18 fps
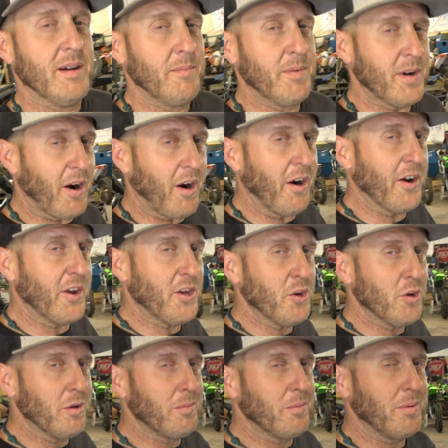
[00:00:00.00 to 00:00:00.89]
but
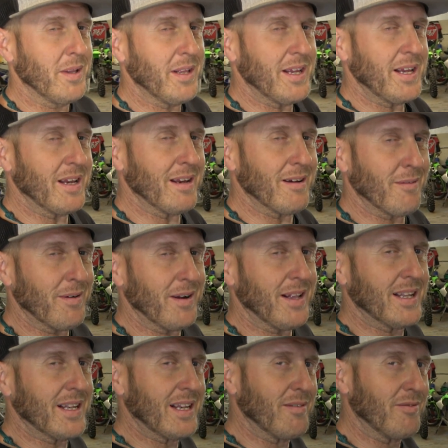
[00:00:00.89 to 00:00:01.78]
arguably
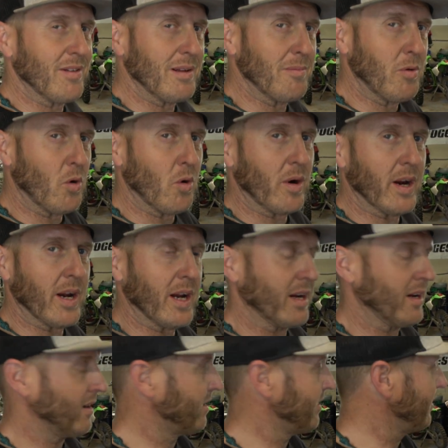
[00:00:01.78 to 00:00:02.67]
relatively
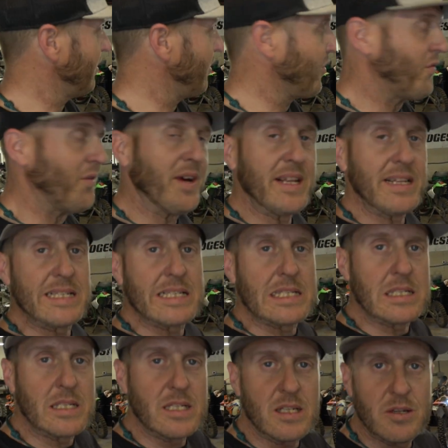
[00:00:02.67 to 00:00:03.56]
boring. No
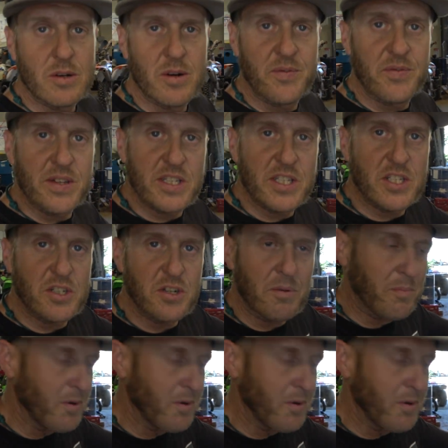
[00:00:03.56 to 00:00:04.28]
offense to you if this is your